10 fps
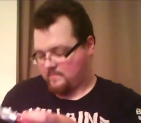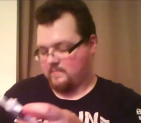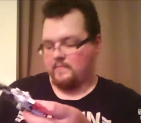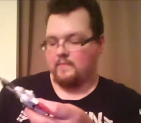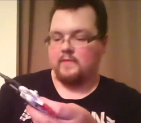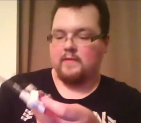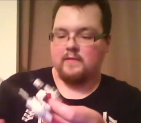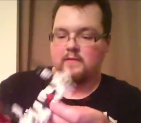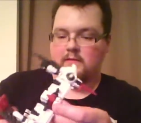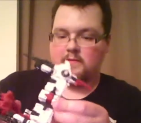
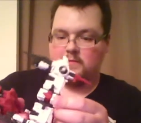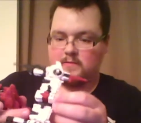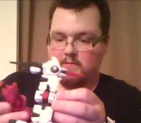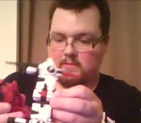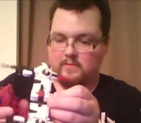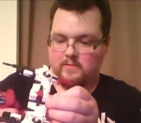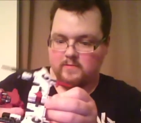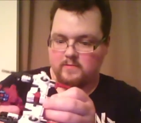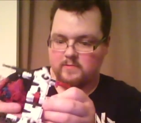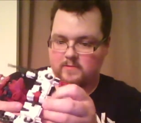[no speech]